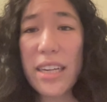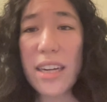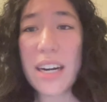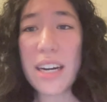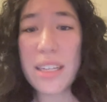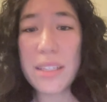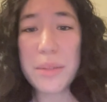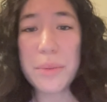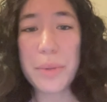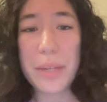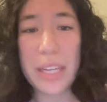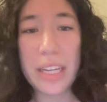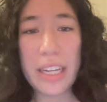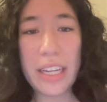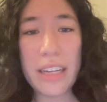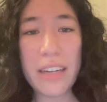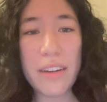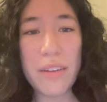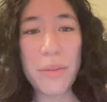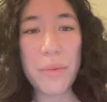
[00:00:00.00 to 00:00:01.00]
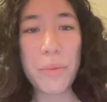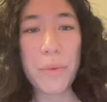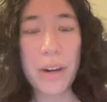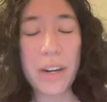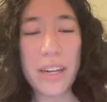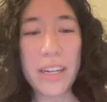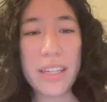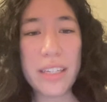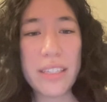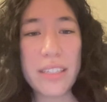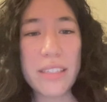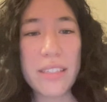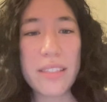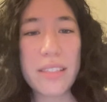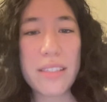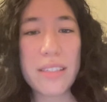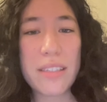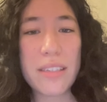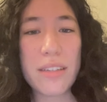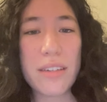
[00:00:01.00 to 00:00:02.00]
Halloween
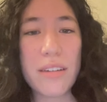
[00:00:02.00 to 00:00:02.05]
was,